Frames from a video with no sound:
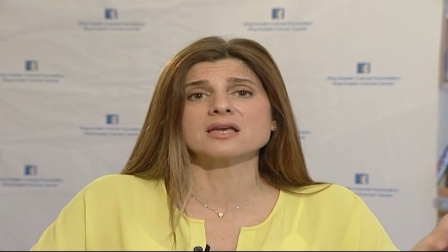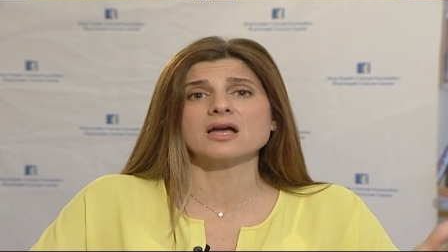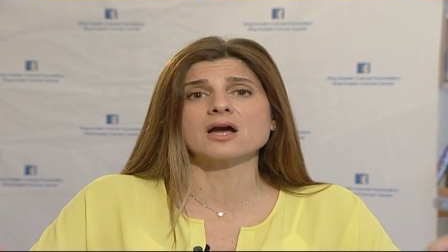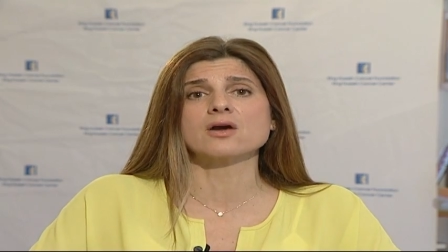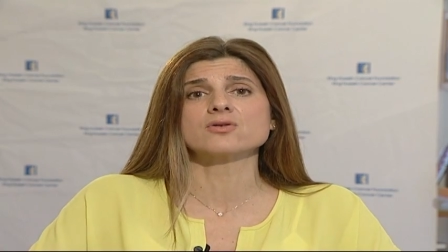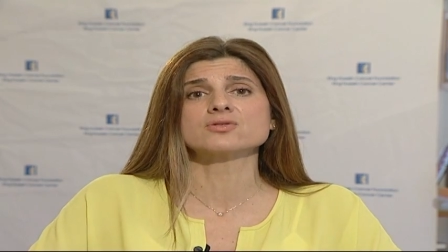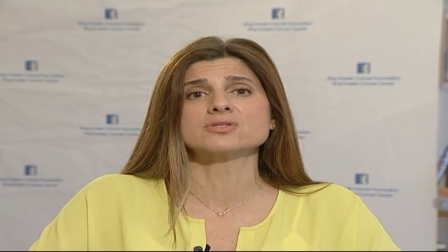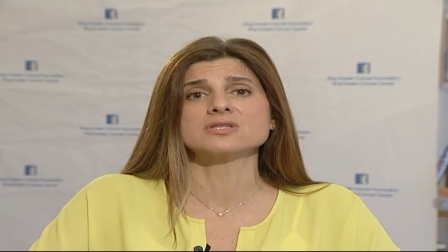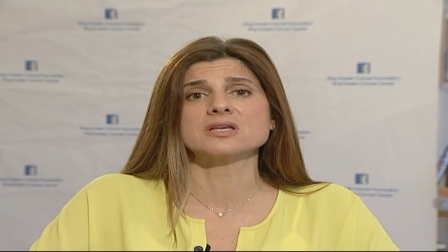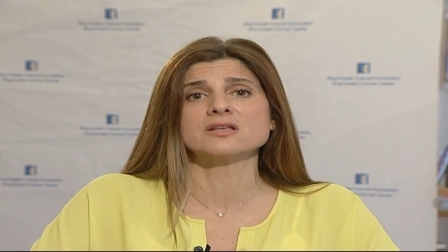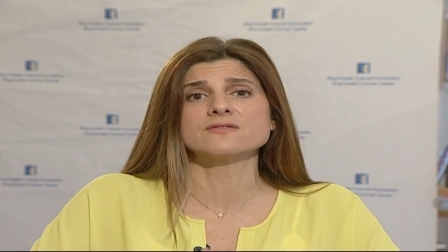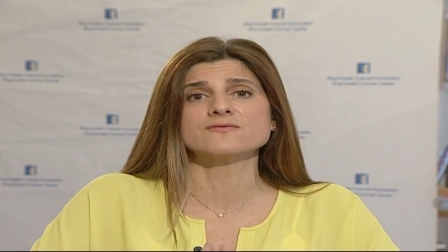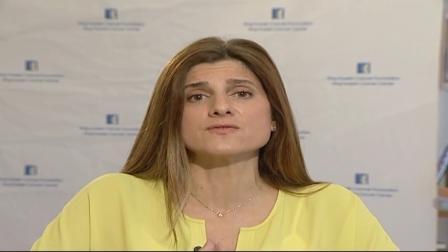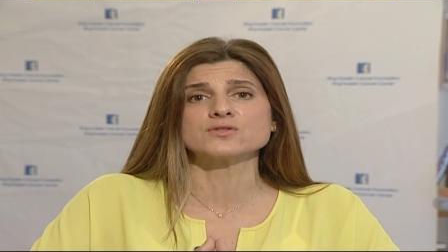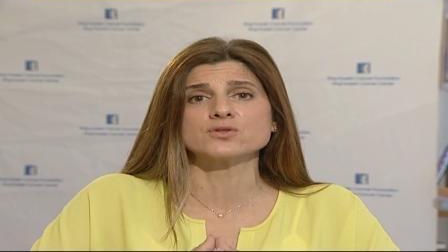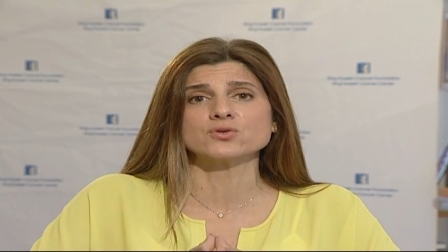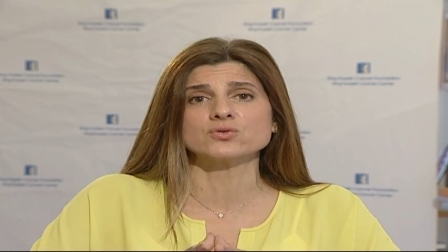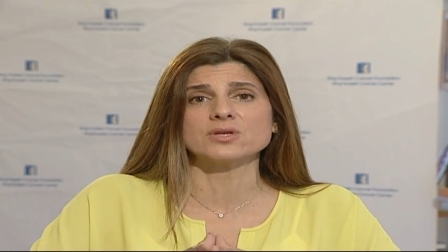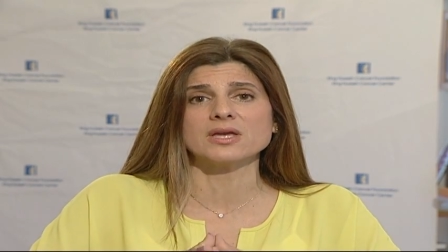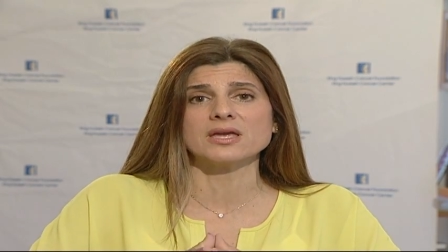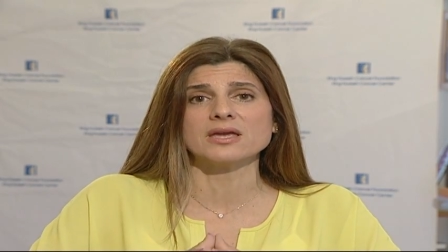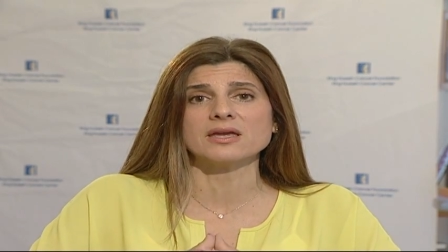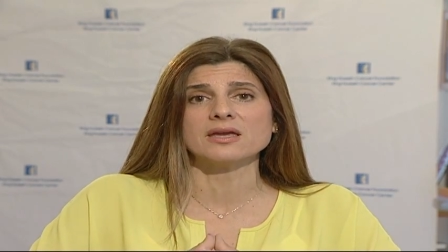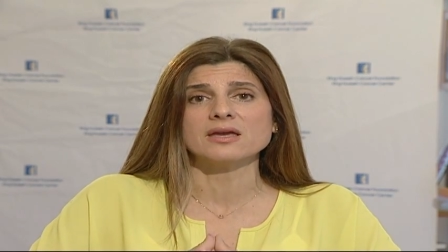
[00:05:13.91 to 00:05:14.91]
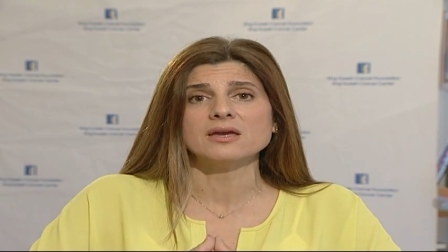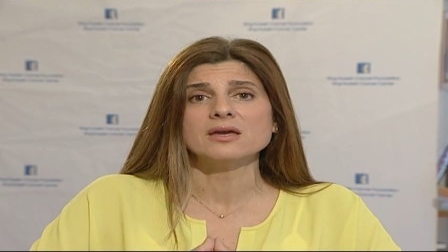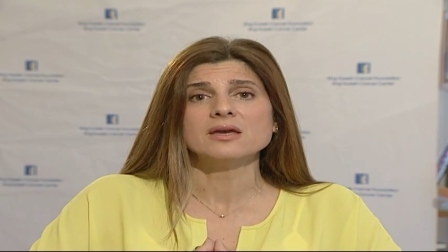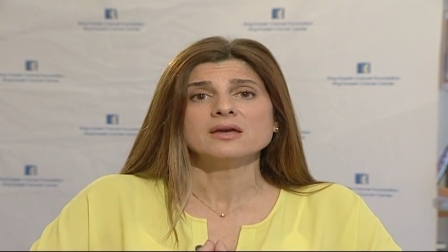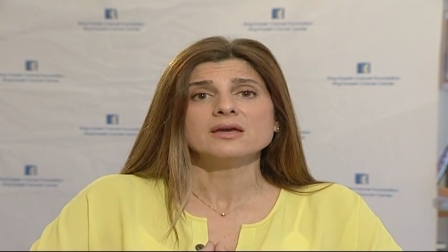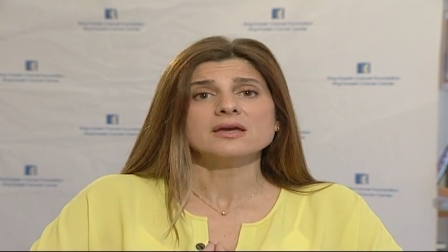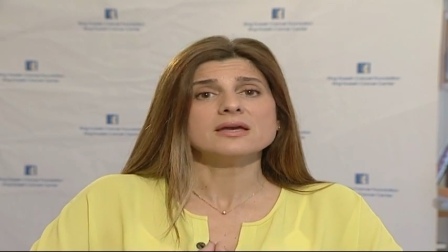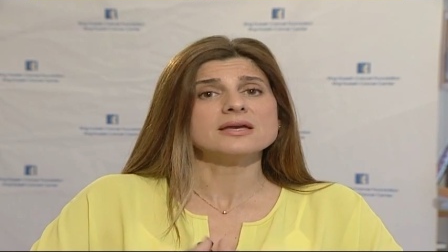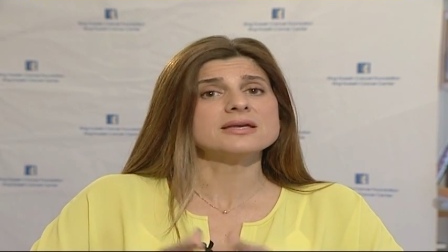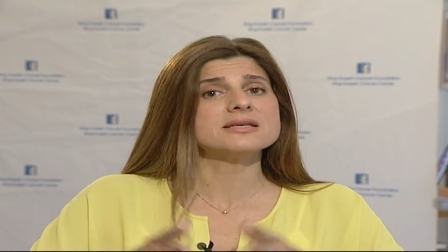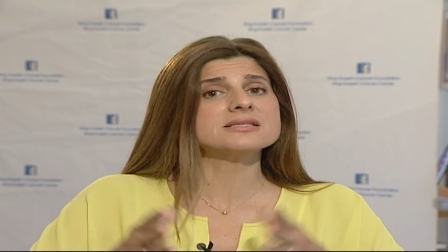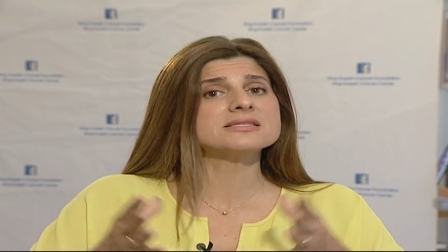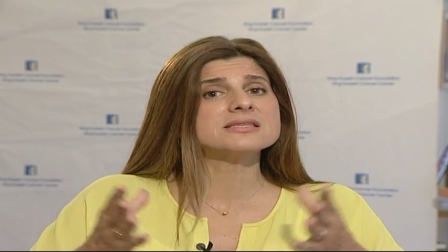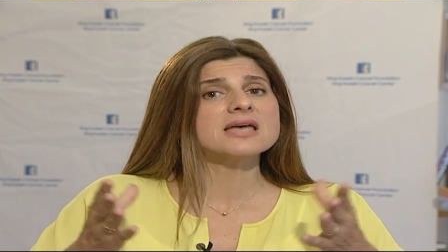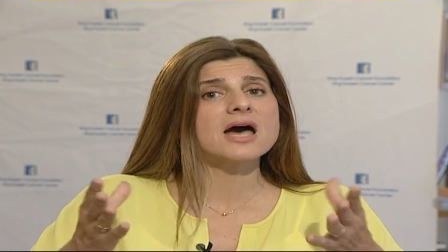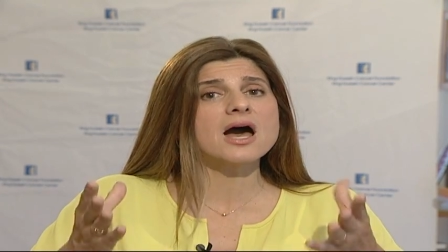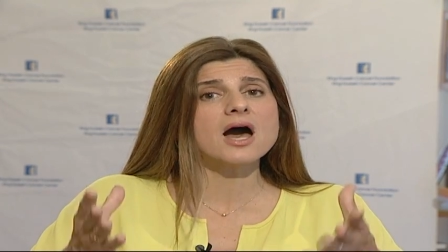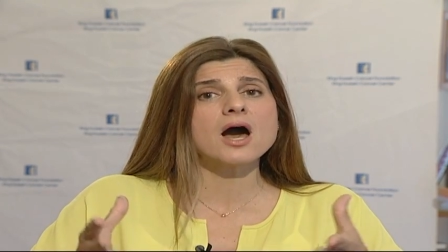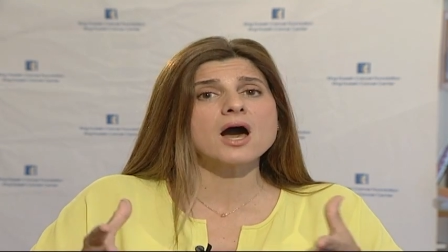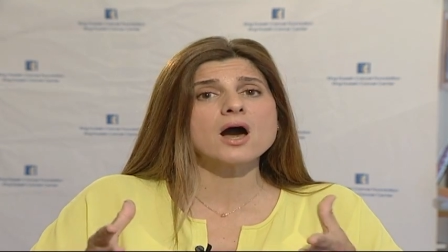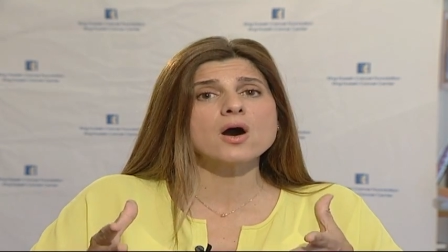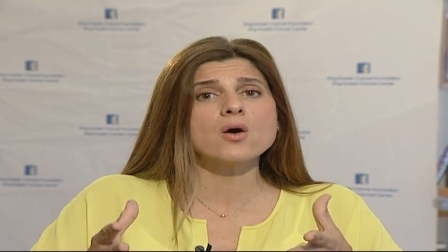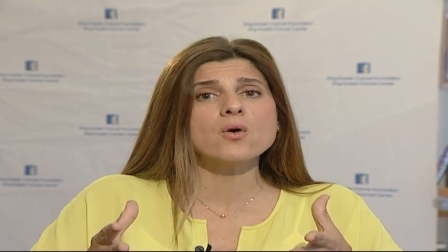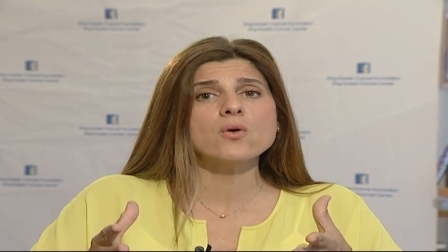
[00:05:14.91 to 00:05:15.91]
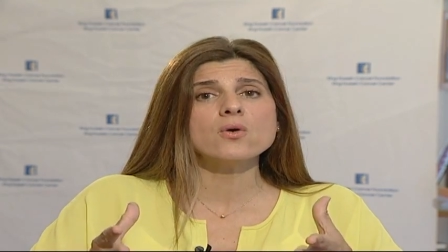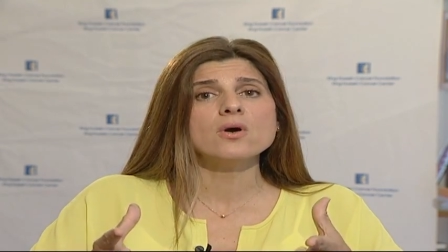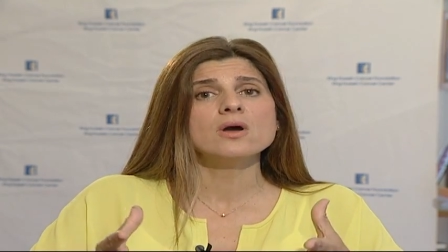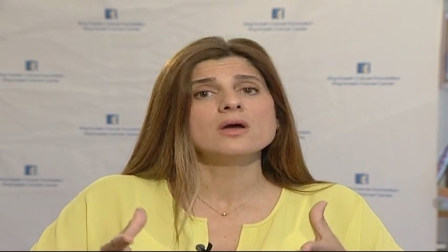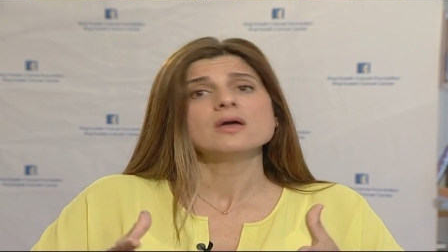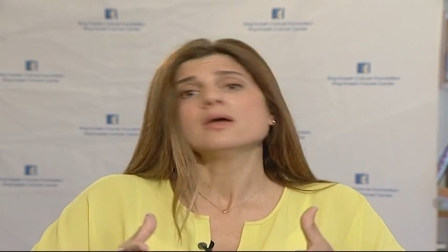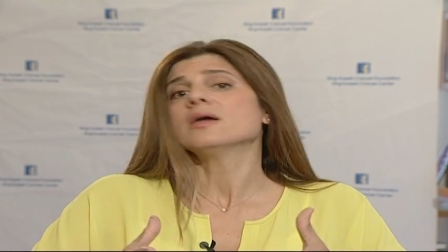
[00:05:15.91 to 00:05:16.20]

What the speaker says: ourselves today is, how